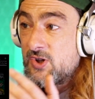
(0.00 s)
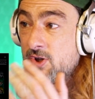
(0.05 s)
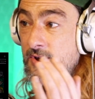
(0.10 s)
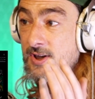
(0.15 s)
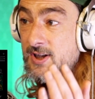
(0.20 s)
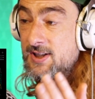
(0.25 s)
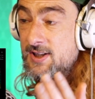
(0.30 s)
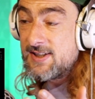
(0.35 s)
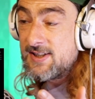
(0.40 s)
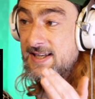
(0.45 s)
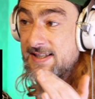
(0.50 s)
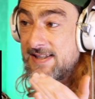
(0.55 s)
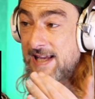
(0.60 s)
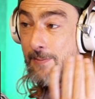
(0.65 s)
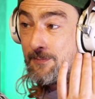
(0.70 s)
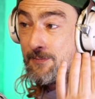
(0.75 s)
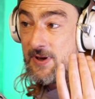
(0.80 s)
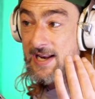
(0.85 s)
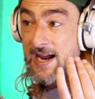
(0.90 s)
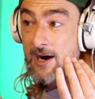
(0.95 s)
So you can see he's
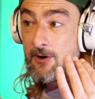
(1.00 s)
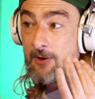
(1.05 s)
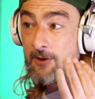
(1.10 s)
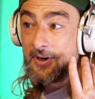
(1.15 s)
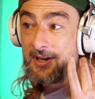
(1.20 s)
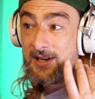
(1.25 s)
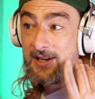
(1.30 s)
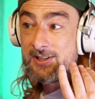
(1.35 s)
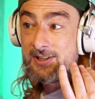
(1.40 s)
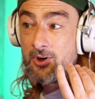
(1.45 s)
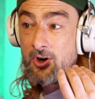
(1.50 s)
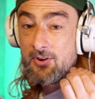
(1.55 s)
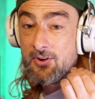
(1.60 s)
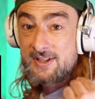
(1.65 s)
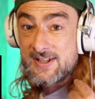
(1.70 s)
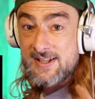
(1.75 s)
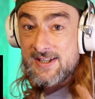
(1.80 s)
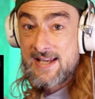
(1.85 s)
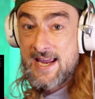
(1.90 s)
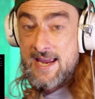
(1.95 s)
happy now, but he's
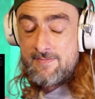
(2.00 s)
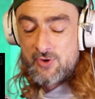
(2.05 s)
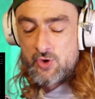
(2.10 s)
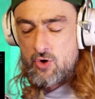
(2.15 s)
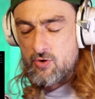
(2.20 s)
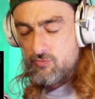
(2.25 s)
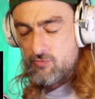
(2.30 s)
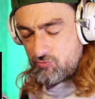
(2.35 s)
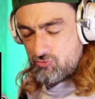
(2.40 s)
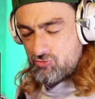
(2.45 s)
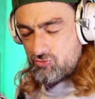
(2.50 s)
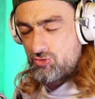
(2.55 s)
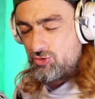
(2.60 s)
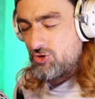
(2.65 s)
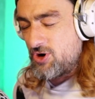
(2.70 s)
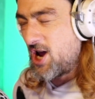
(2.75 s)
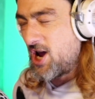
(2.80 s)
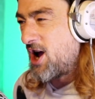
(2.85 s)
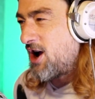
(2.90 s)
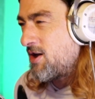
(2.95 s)
not the same sort of,
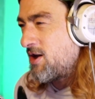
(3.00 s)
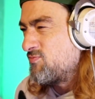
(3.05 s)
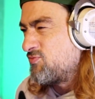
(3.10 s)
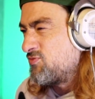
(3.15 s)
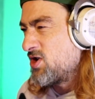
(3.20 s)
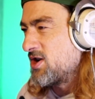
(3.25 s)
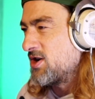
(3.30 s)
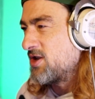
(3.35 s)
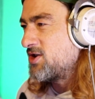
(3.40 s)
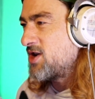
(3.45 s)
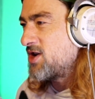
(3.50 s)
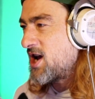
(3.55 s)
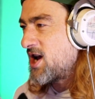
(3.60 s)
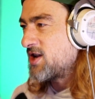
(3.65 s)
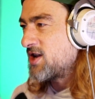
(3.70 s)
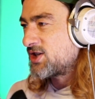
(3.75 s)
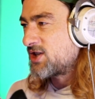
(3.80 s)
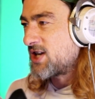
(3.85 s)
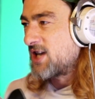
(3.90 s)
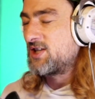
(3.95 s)
ooh, yeah, I'm brilliant,
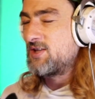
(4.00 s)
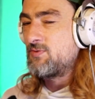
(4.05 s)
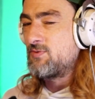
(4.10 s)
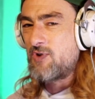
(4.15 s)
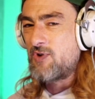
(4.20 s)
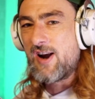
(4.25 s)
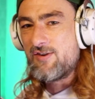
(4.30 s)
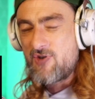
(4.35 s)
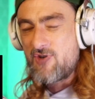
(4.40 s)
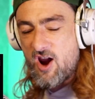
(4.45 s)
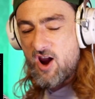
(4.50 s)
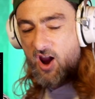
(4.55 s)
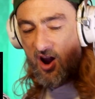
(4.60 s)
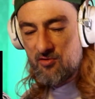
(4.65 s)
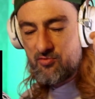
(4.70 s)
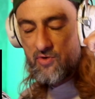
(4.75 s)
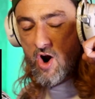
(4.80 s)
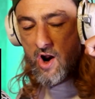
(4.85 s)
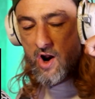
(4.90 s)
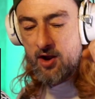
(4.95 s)
yeah, sexy,
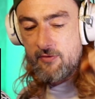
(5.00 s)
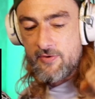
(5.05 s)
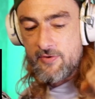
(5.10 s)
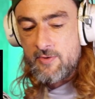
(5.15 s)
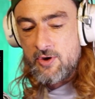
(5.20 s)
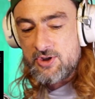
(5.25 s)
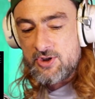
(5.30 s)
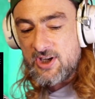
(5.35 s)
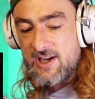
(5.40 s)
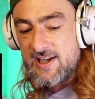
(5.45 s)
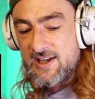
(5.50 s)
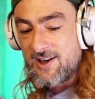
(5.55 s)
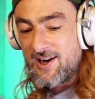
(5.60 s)
yeah, I love the music.